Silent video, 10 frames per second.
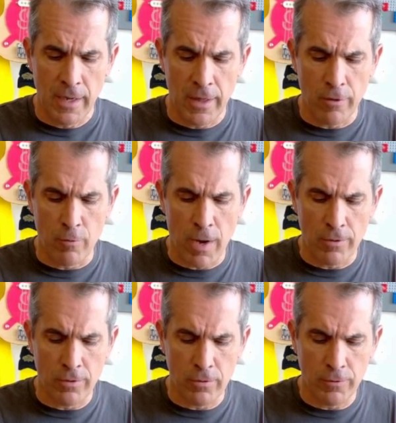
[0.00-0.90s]
and the
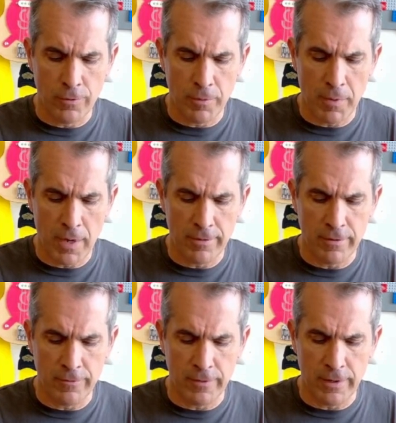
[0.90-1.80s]
round hole is for the
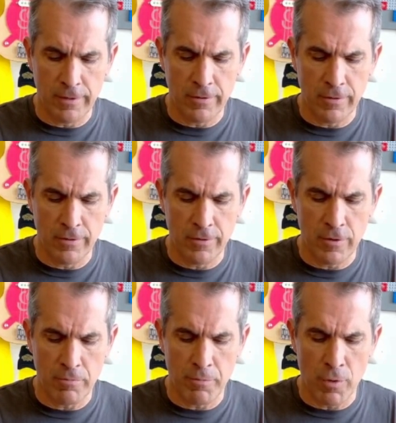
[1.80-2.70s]
positive lead. So
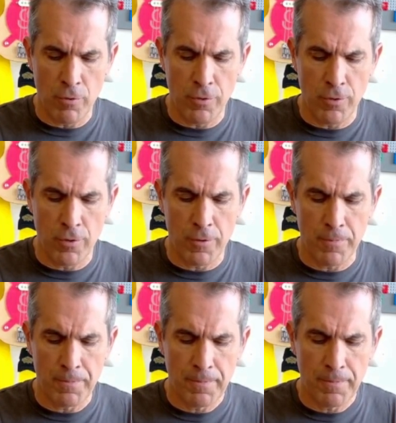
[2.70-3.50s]
insert both your